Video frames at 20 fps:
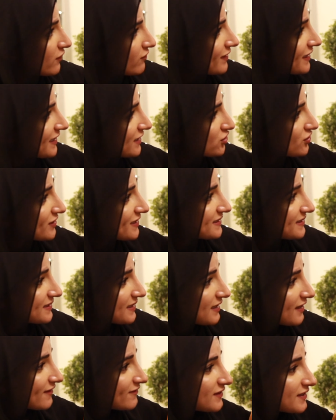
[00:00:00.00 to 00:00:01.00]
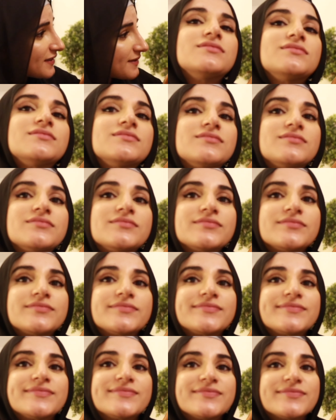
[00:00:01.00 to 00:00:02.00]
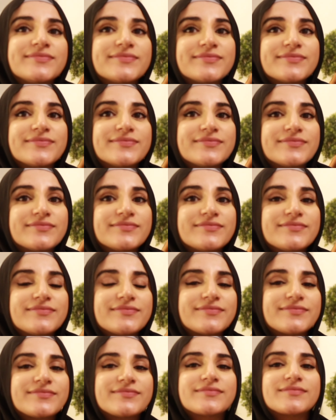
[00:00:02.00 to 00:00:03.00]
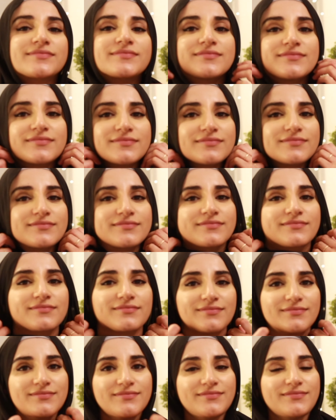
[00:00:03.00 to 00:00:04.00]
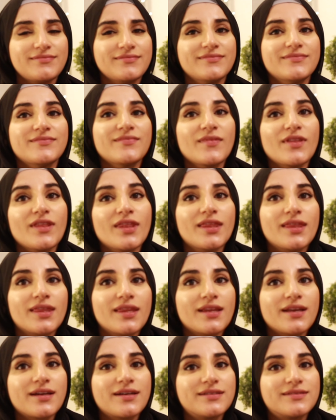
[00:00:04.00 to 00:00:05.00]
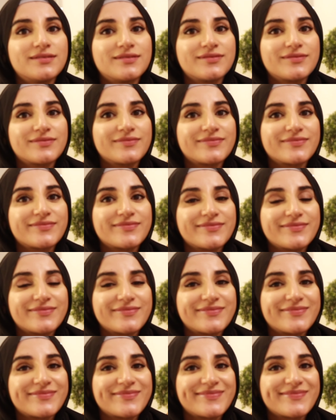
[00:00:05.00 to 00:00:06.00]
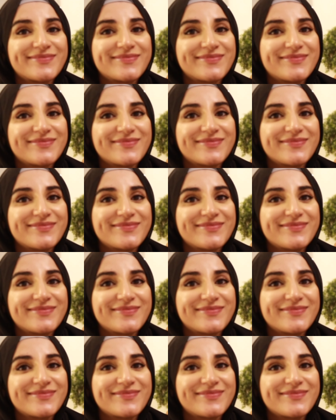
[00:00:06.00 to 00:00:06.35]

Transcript: (silent)